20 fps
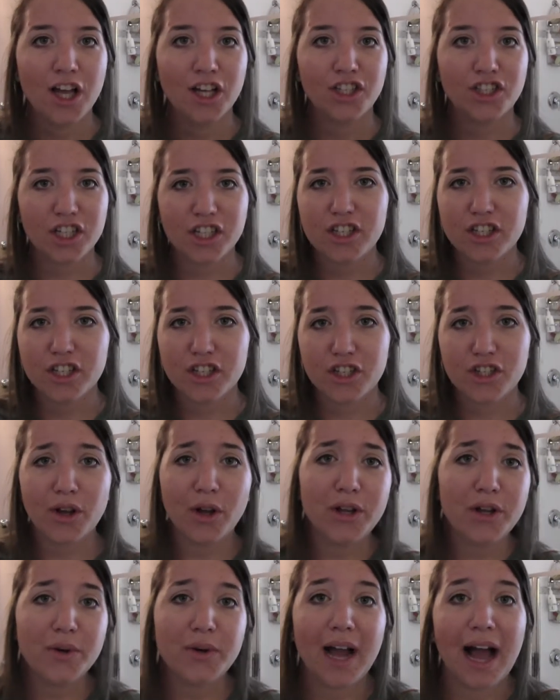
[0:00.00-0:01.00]
just to show
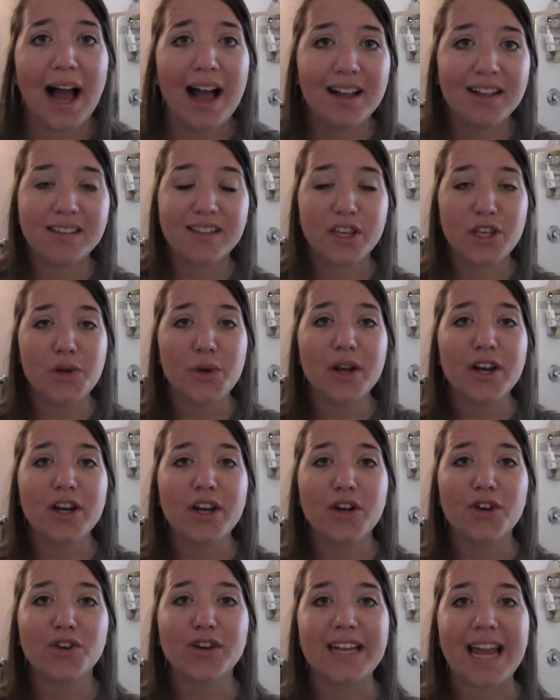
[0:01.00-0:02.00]
you guys that you can
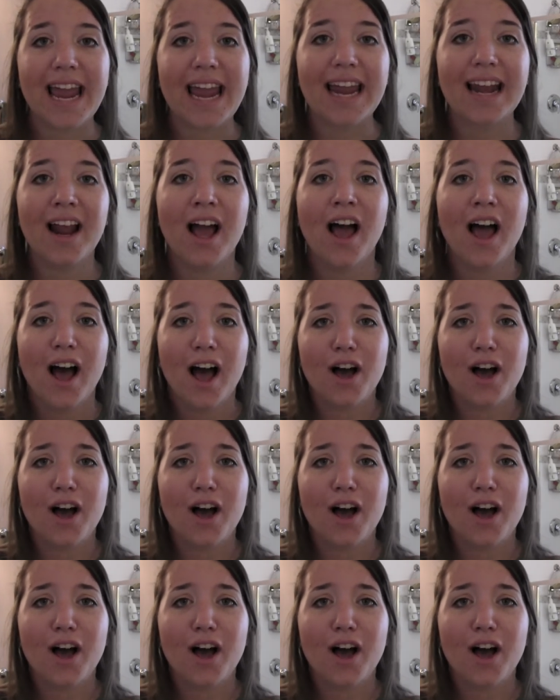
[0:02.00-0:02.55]
create